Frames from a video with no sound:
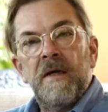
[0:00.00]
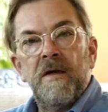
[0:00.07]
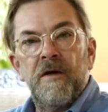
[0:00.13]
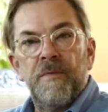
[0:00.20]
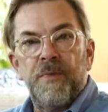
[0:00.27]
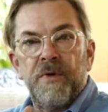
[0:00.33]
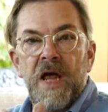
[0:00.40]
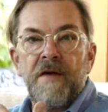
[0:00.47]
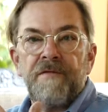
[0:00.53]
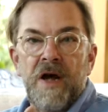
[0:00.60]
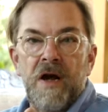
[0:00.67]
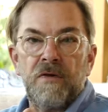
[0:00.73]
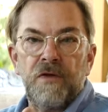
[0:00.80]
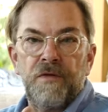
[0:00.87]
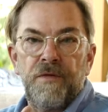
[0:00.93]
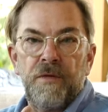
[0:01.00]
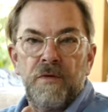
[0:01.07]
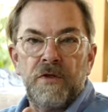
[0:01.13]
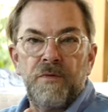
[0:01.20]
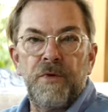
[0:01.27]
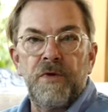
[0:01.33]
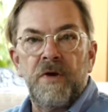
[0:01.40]
but they have
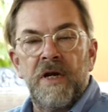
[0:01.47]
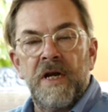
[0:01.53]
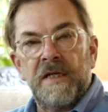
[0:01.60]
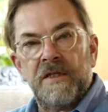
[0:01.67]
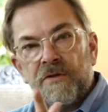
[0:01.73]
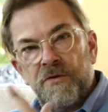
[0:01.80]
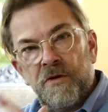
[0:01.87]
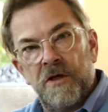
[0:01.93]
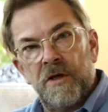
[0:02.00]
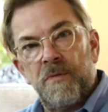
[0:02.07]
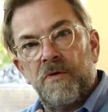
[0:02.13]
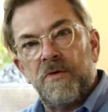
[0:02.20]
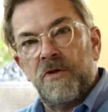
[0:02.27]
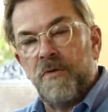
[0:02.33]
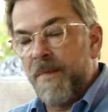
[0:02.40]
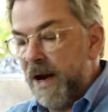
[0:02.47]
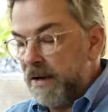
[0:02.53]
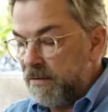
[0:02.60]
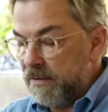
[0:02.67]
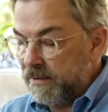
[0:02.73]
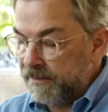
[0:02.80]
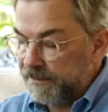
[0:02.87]
autofocus, but you can actually turn them all to
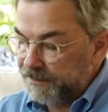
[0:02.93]
manual.